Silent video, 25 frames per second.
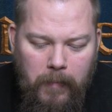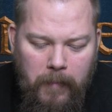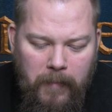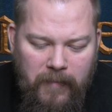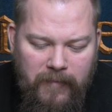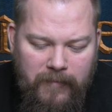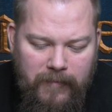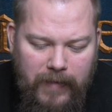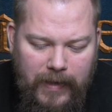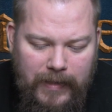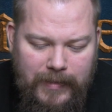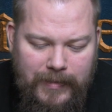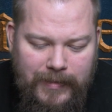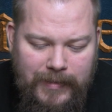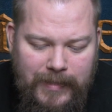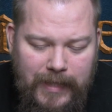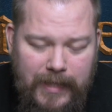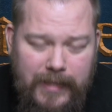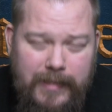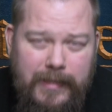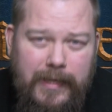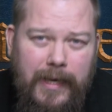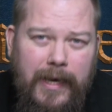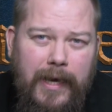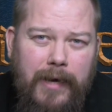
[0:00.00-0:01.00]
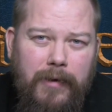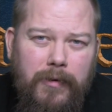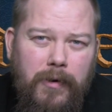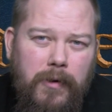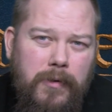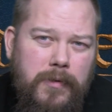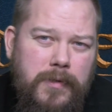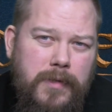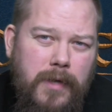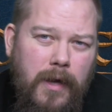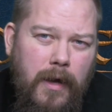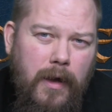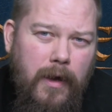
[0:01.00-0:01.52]
fantastic
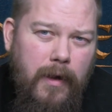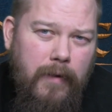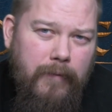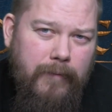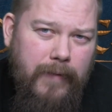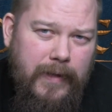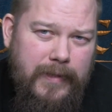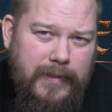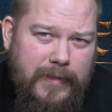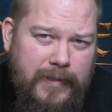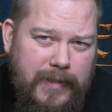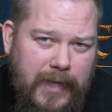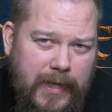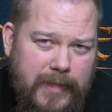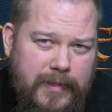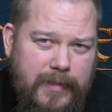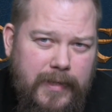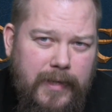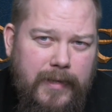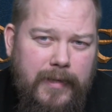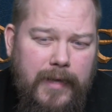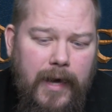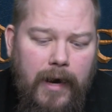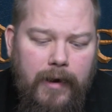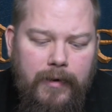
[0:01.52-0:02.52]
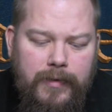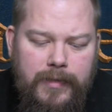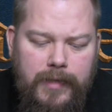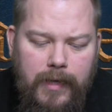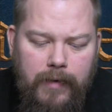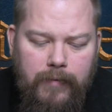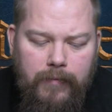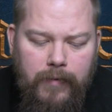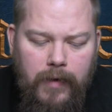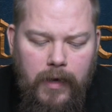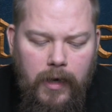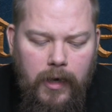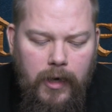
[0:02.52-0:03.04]
heroes, fantastic
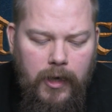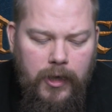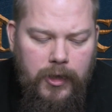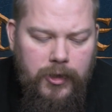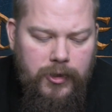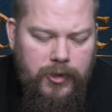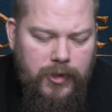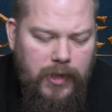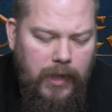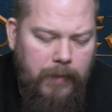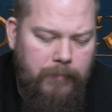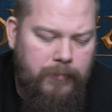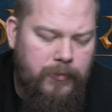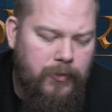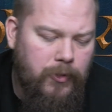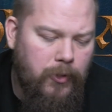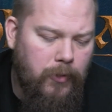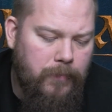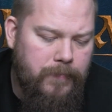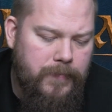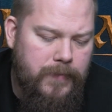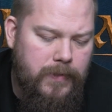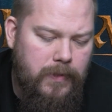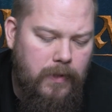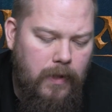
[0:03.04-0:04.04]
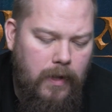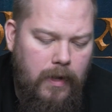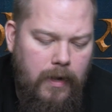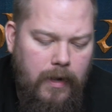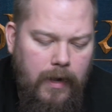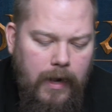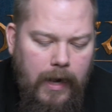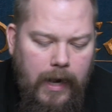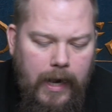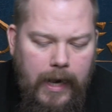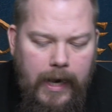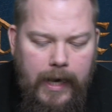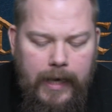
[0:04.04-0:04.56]
narrative, cheap troops,
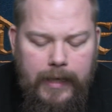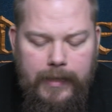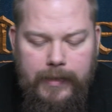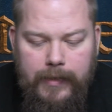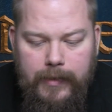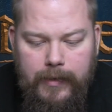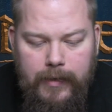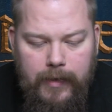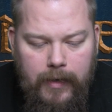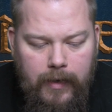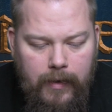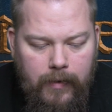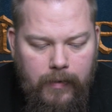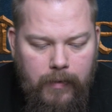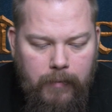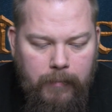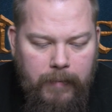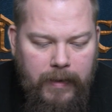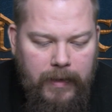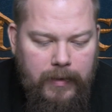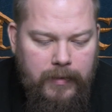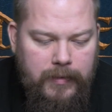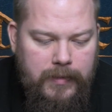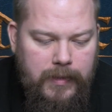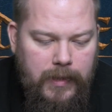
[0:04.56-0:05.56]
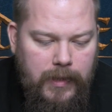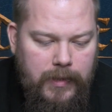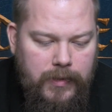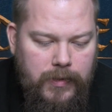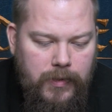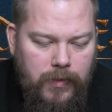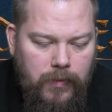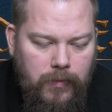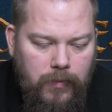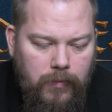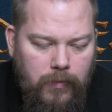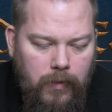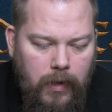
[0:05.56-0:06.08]
and the ability
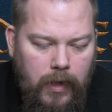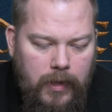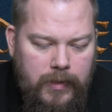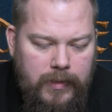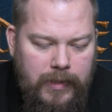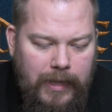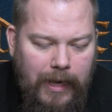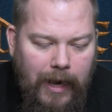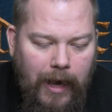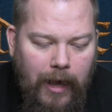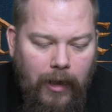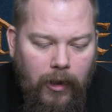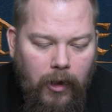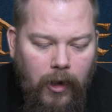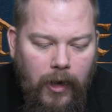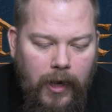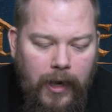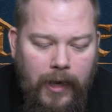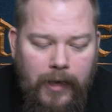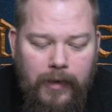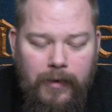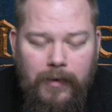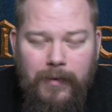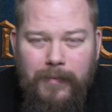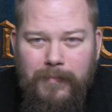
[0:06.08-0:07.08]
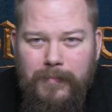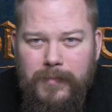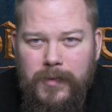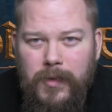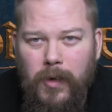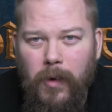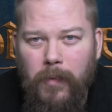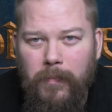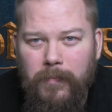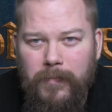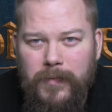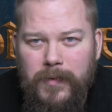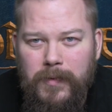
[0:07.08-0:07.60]
to ally in
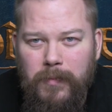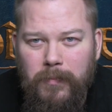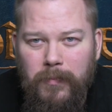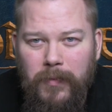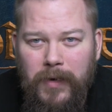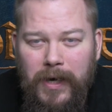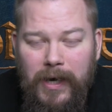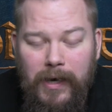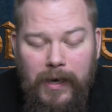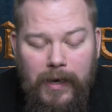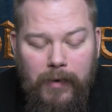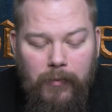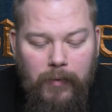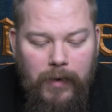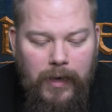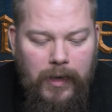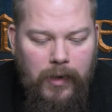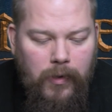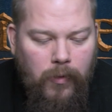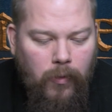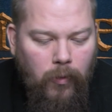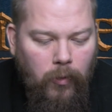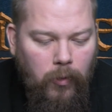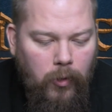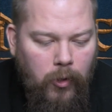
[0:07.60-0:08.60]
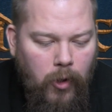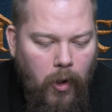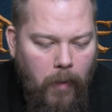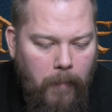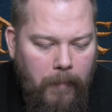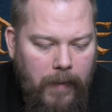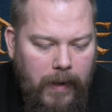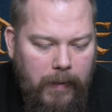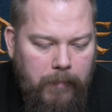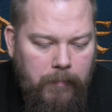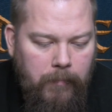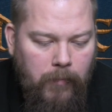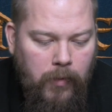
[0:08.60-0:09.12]
some really cool
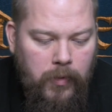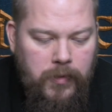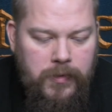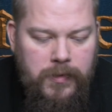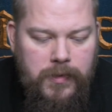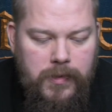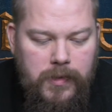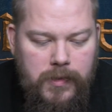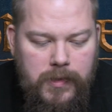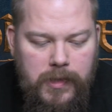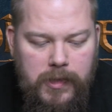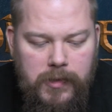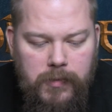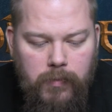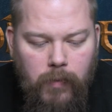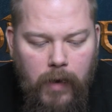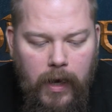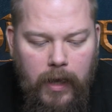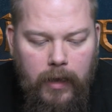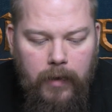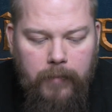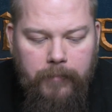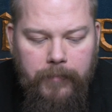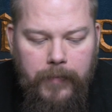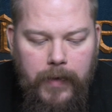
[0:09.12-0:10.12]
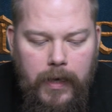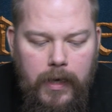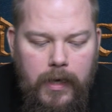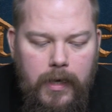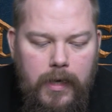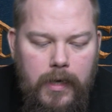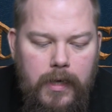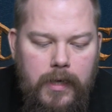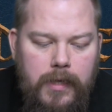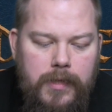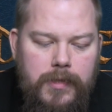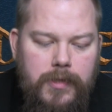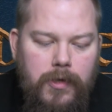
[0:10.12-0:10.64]
combat monsters as well.
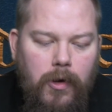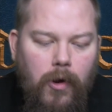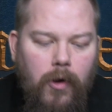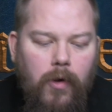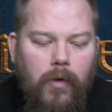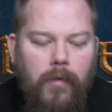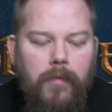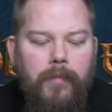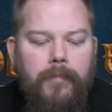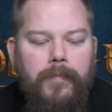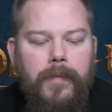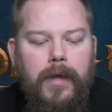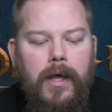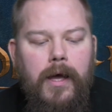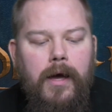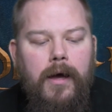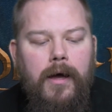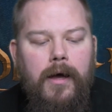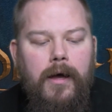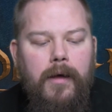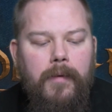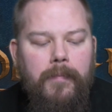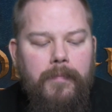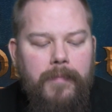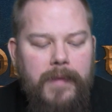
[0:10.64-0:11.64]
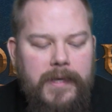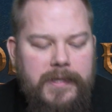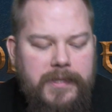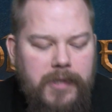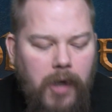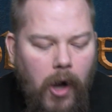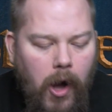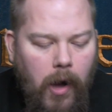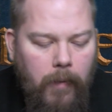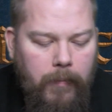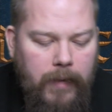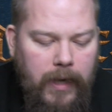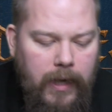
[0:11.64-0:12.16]
So this
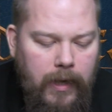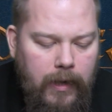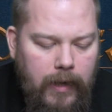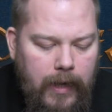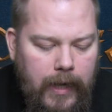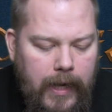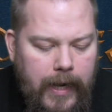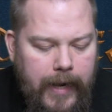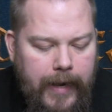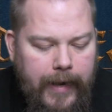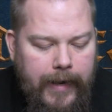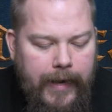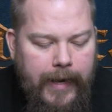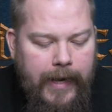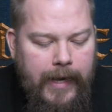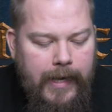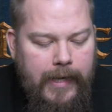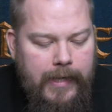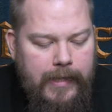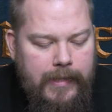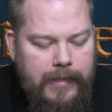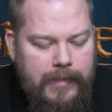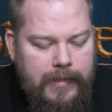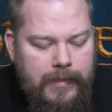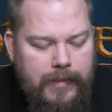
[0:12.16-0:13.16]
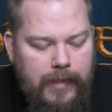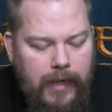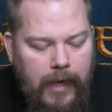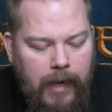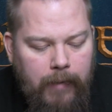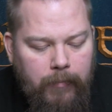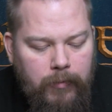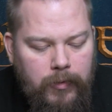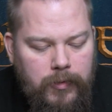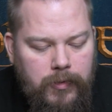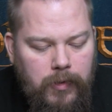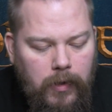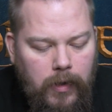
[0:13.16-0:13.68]
army is
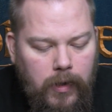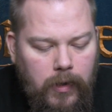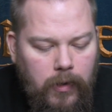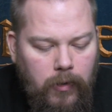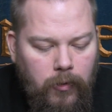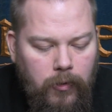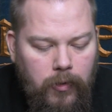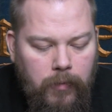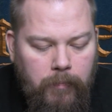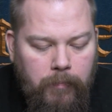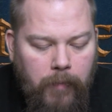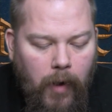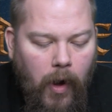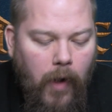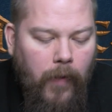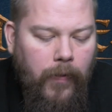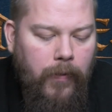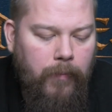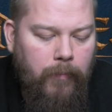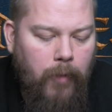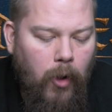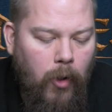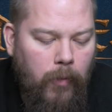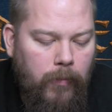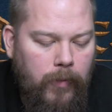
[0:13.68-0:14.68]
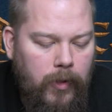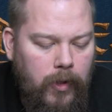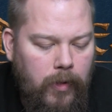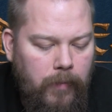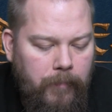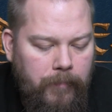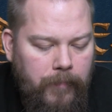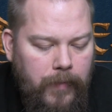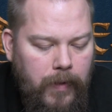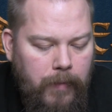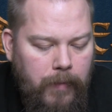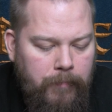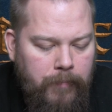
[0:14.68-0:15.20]
able to include Bard the Bowman,
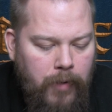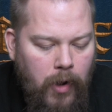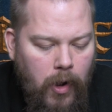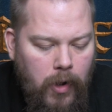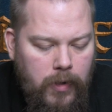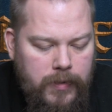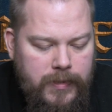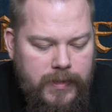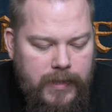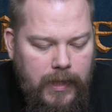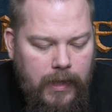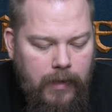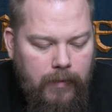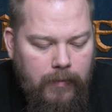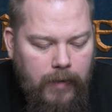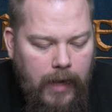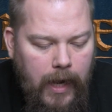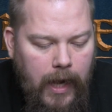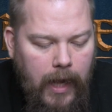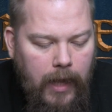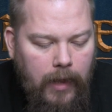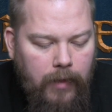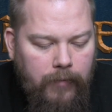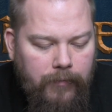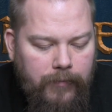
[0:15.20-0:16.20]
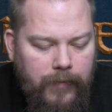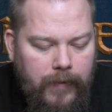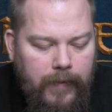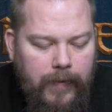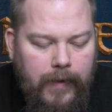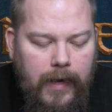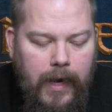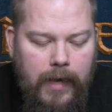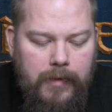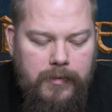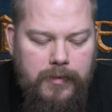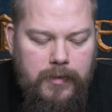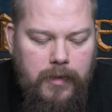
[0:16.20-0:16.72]
Percy, Alfred the
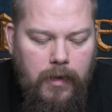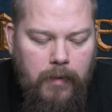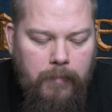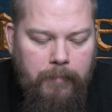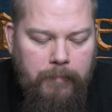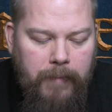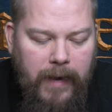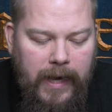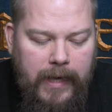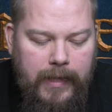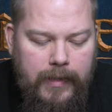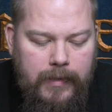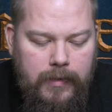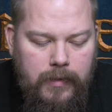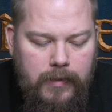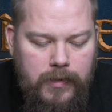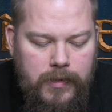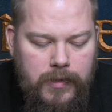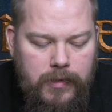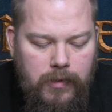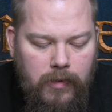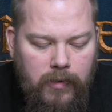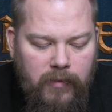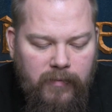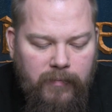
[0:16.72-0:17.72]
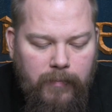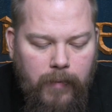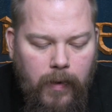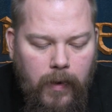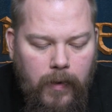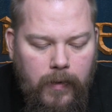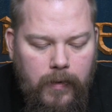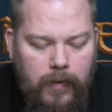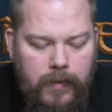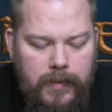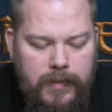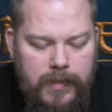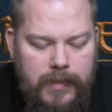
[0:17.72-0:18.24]
Counsellor, Bane, son of
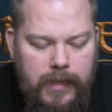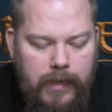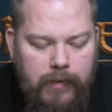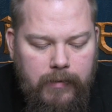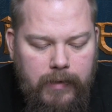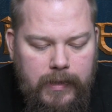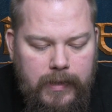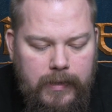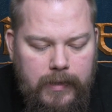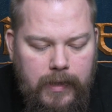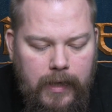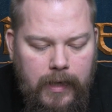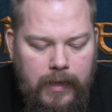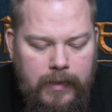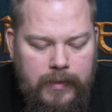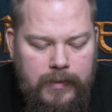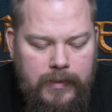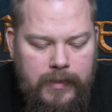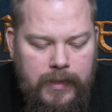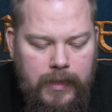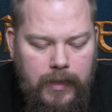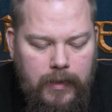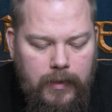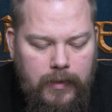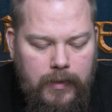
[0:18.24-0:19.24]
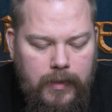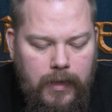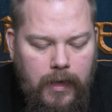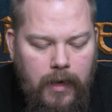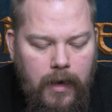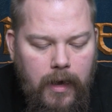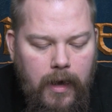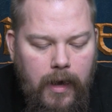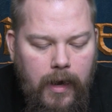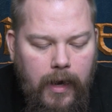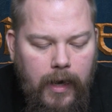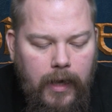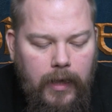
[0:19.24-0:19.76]
Bard, Sigrid and Tilda,
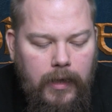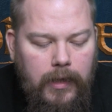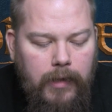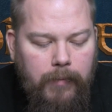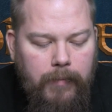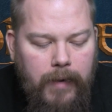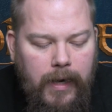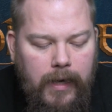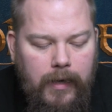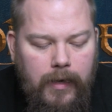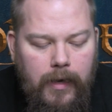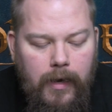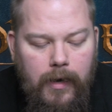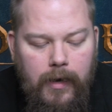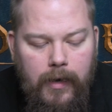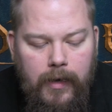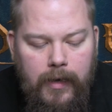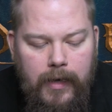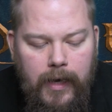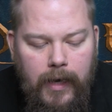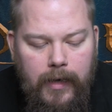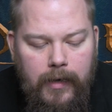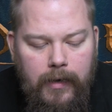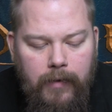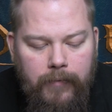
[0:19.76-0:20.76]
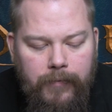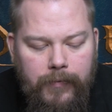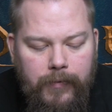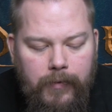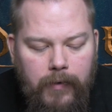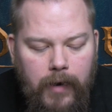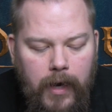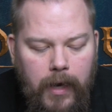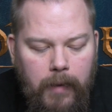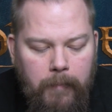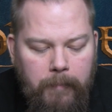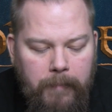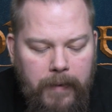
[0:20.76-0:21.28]
Hildebianca, Gandalf the
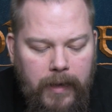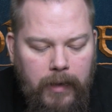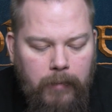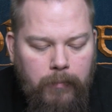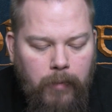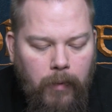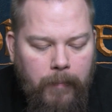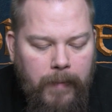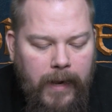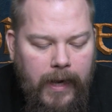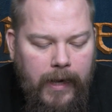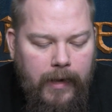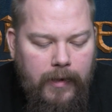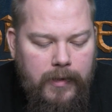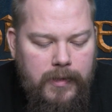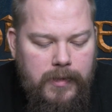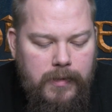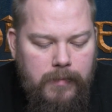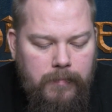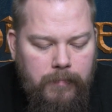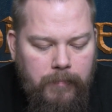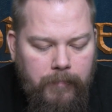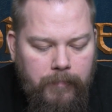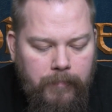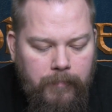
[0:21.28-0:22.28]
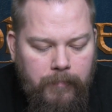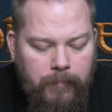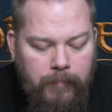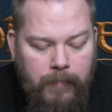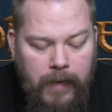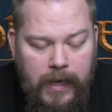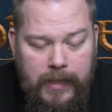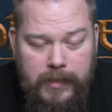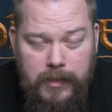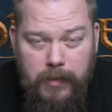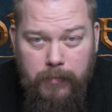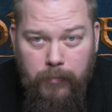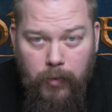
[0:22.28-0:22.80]
Grey, Bilbo Baggins,
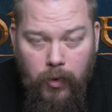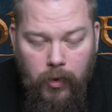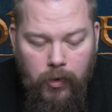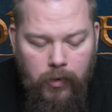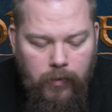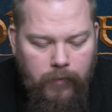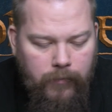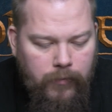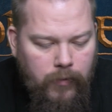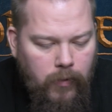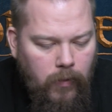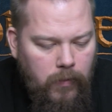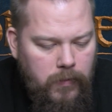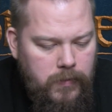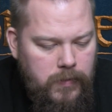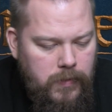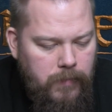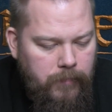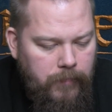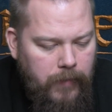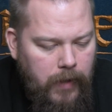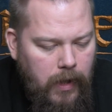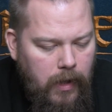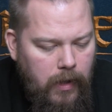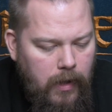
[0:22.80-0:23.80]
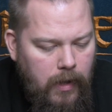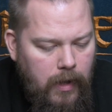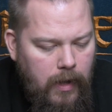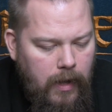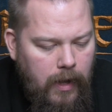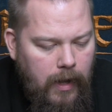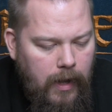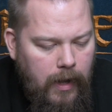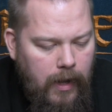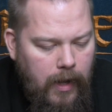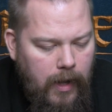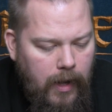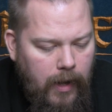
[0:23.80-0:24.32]
Master Burglar of course,
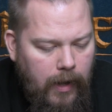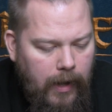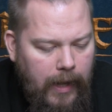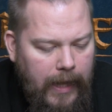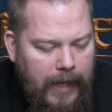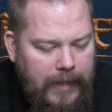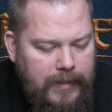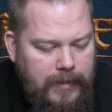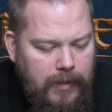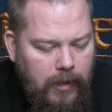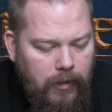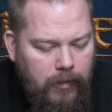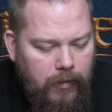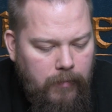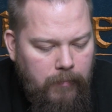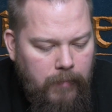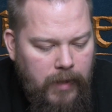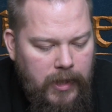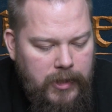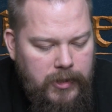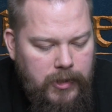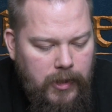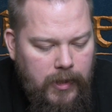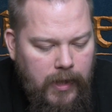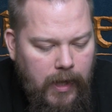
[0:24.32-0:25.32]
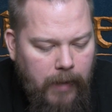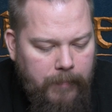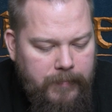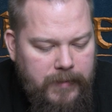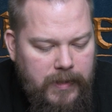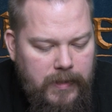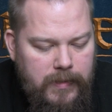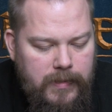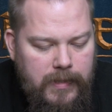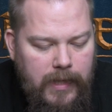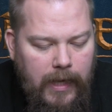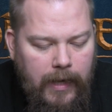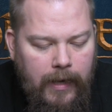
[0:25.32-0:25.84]
Lake-town Militia
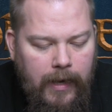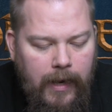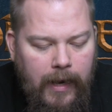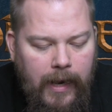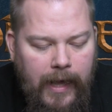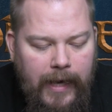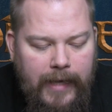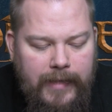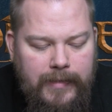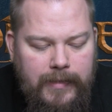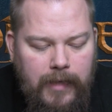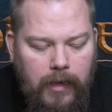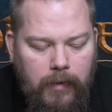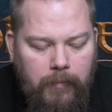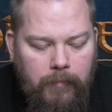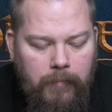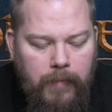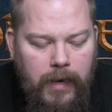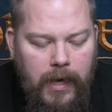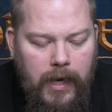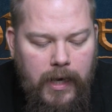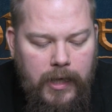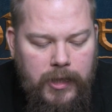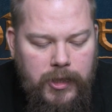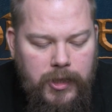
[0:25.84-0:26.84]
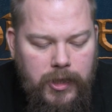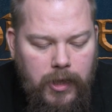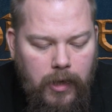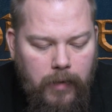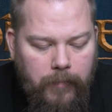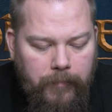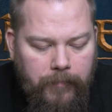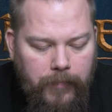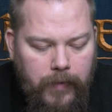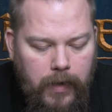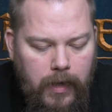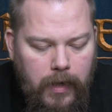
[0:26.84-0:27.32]
Captains and Lake-town Militia.